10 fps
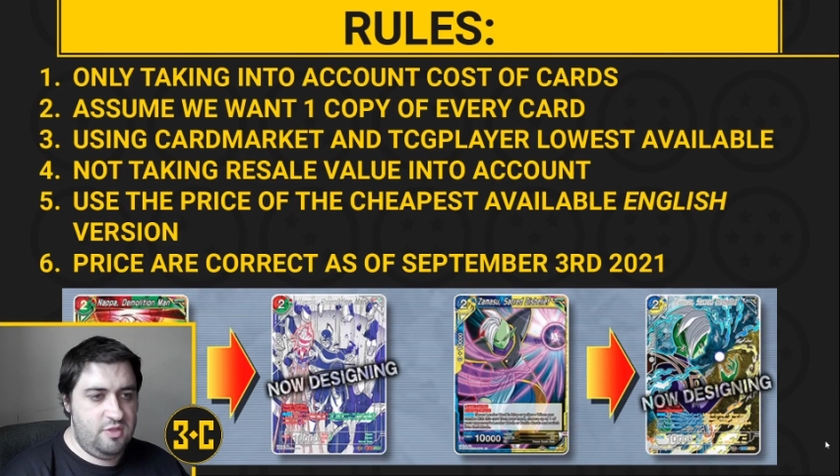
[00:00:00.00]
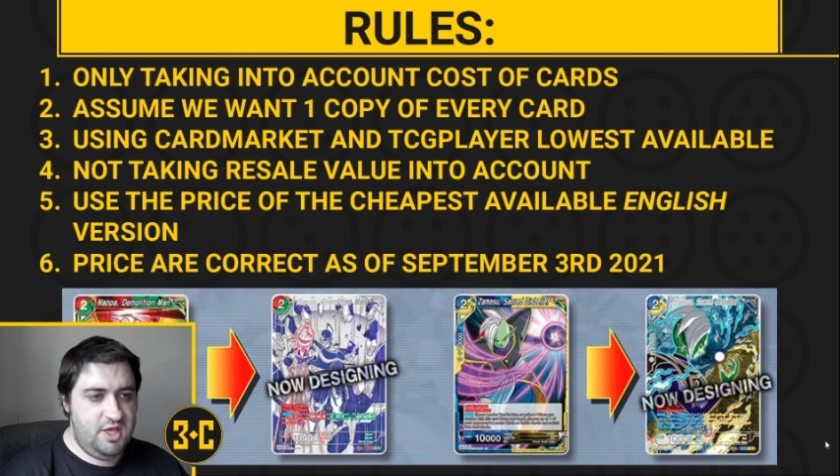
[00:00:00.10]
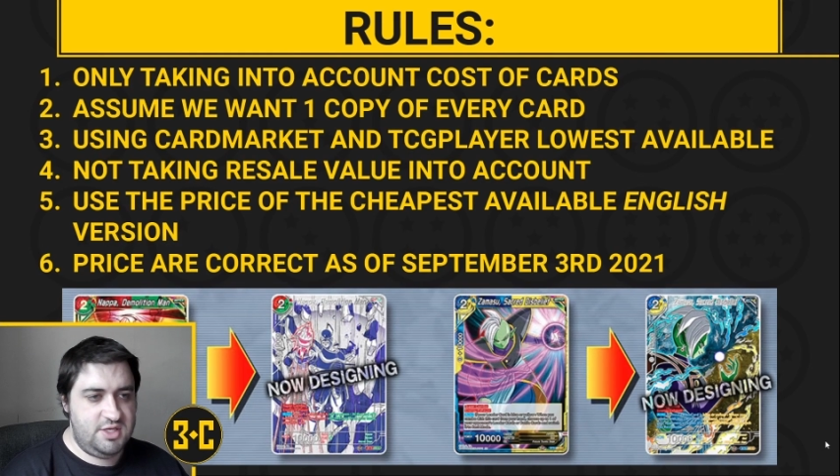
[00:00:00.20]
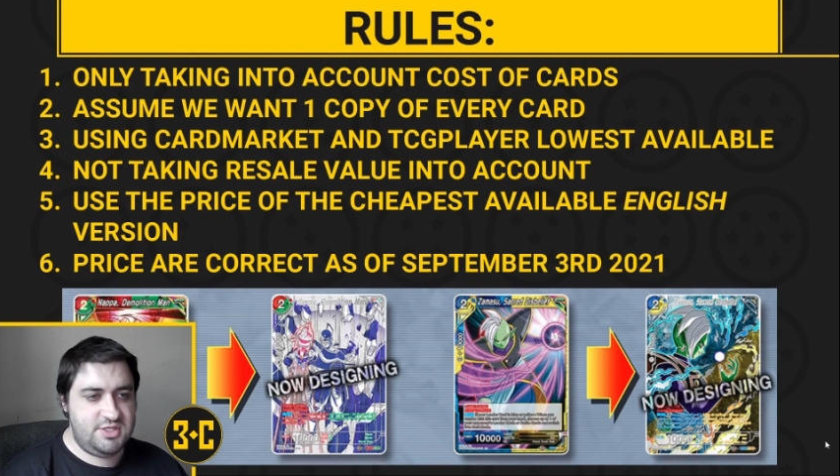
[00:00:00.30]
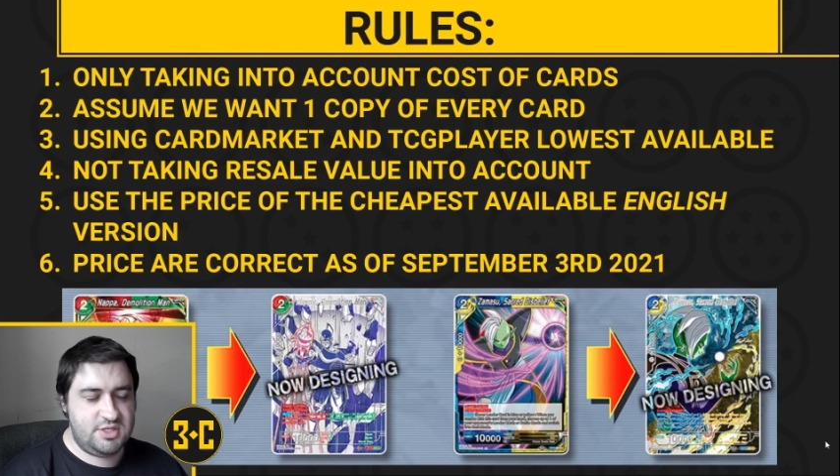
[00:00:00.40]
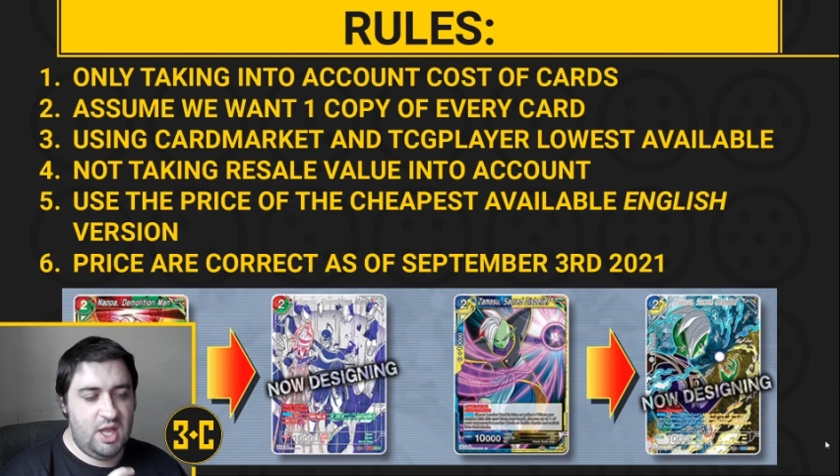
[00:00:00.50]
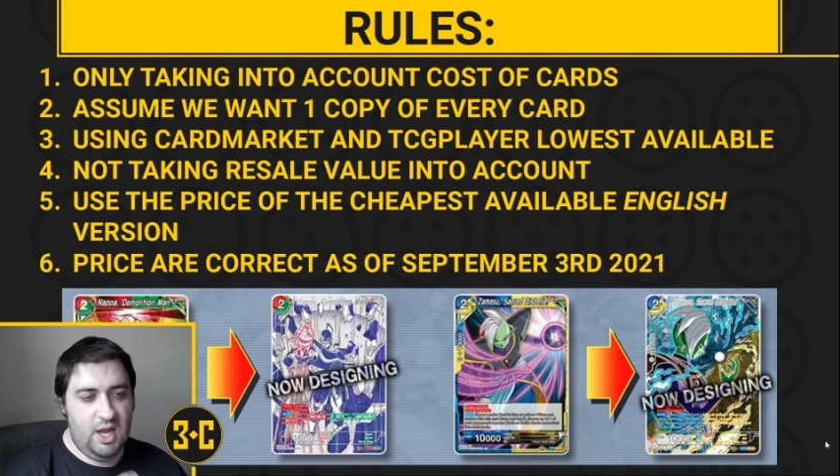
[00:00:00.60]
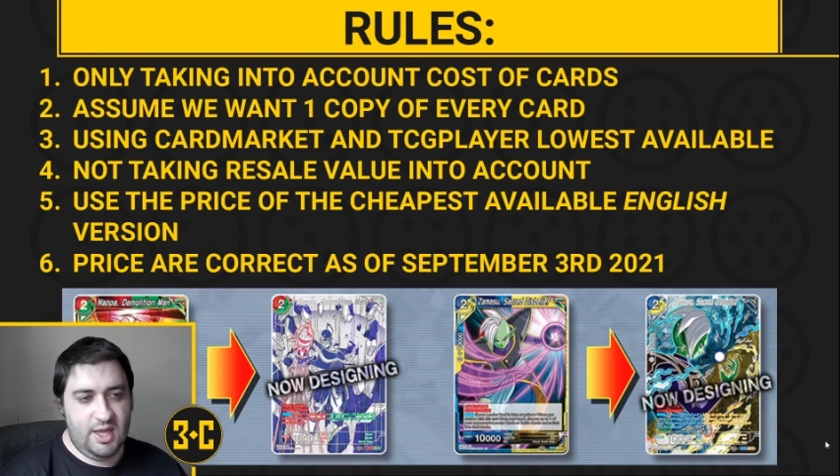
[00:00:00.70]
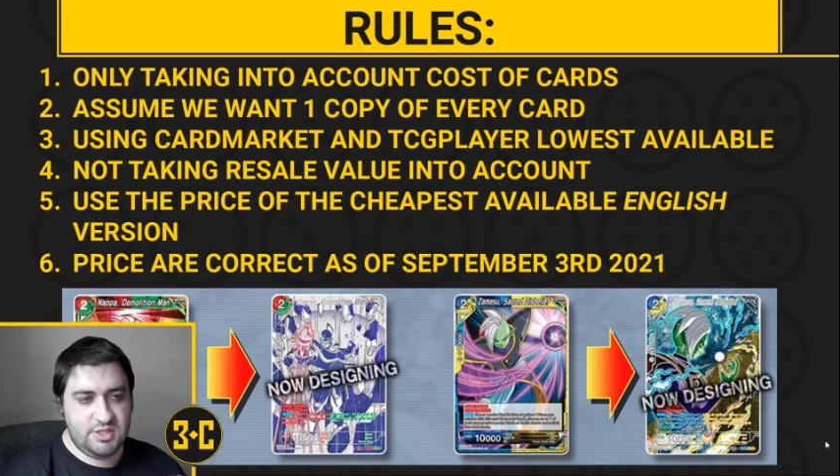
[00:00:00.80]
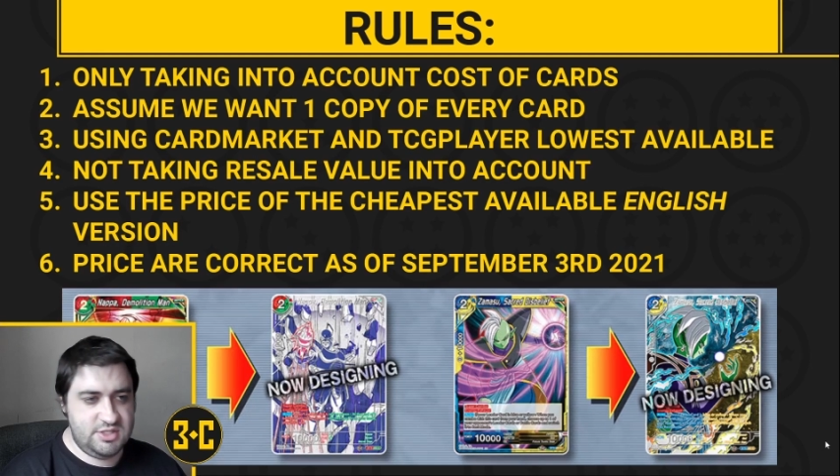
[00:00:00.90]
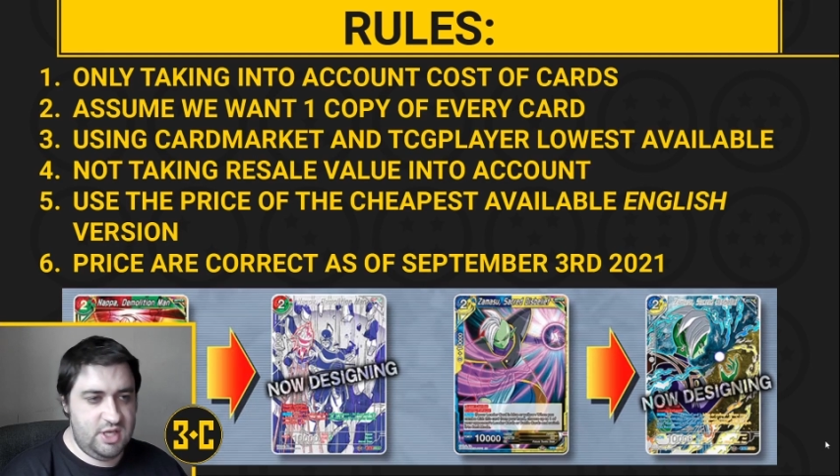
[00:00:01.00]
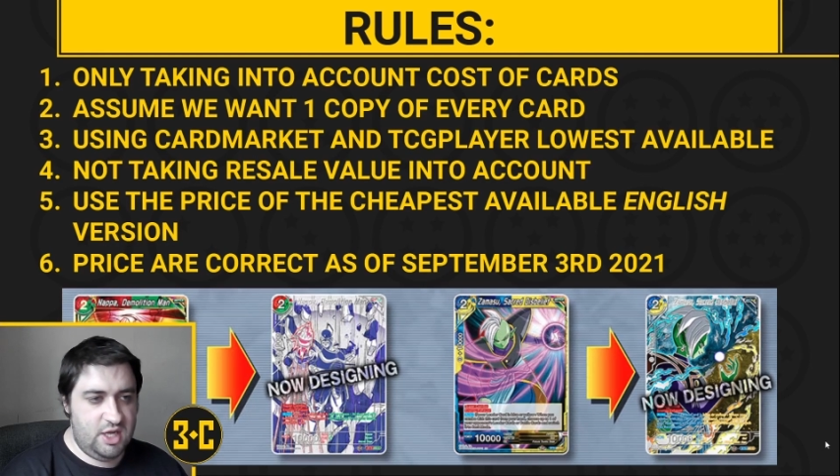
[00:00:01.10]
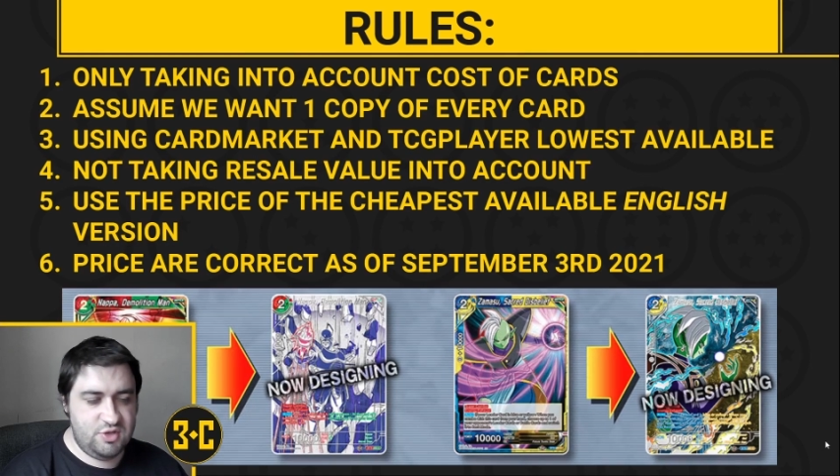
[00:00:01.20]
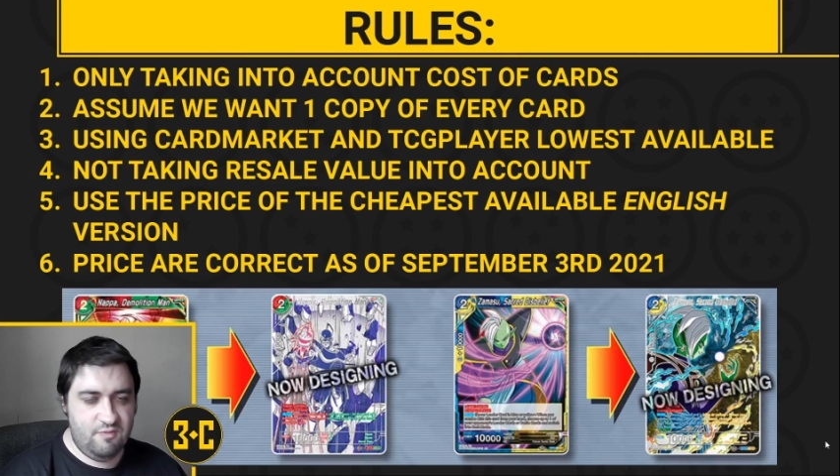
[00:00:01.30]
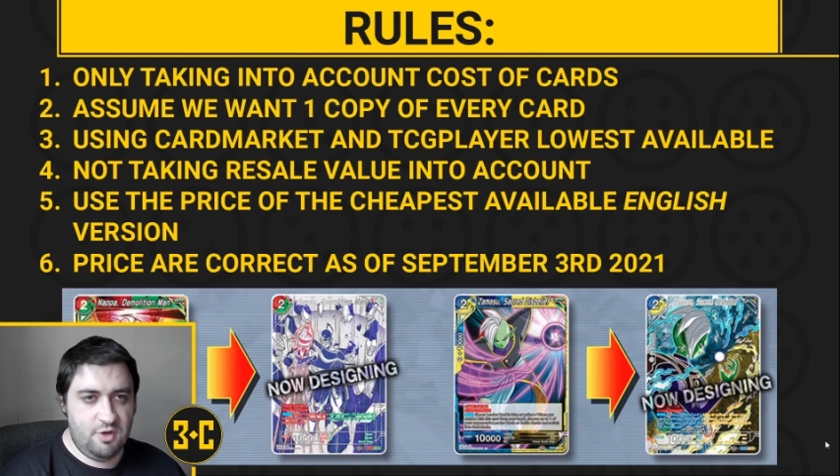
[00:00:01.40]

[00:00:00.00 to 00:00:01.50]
this Collector Selection